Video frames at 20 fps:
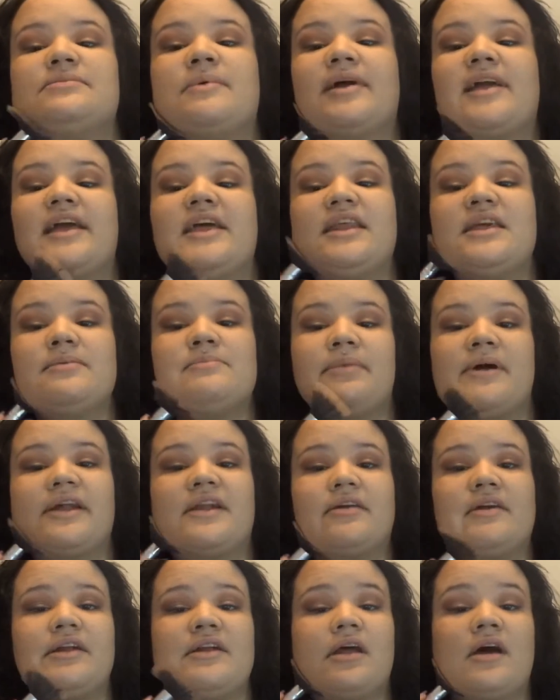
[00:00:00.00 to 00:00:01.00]
Am I getting
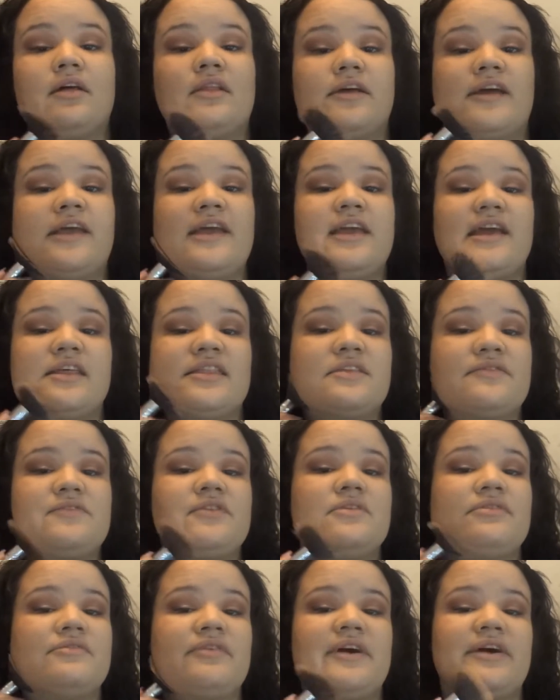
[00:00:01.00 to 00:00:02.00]
better at not looking at the
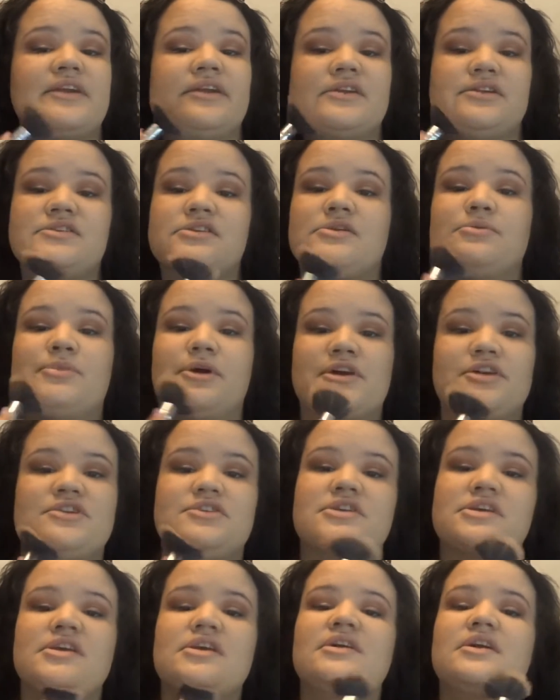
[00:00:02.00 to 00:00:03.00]
viewfinder so much?